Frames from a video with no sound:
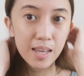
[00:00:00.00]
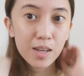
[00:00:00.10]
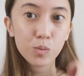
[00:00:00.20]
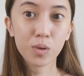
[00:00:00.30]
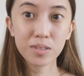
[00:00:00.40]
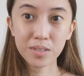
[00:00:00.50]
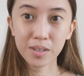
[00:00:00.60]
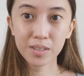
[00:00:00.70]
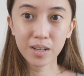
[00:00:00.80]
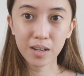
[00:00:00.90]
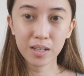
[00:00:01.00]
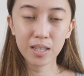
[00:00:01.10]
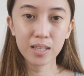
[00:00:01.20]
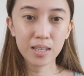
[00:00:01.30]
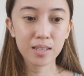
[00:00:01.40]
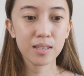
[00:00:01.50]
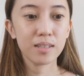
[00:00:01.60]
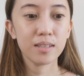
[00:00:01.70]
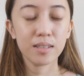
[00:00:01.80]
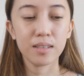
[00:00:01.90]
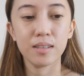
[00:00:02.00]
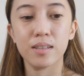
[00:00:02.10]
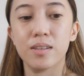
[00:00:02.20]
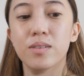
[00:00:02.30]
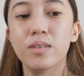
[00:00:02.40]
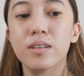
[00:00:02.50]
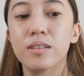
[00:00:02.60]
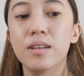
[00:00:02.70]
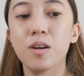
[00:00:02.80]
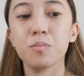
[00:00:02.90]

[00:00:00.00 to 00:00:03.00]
And once you're done, you can now